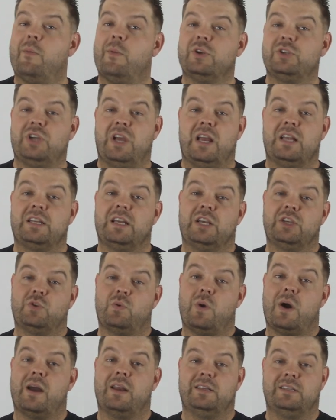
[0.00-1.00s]
much
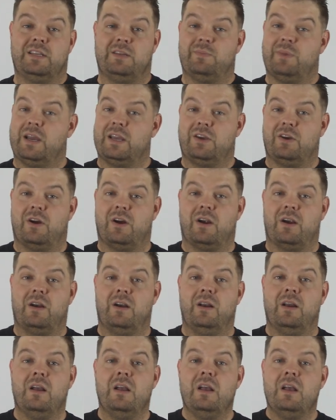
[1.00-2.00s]
anti-squat is in my car.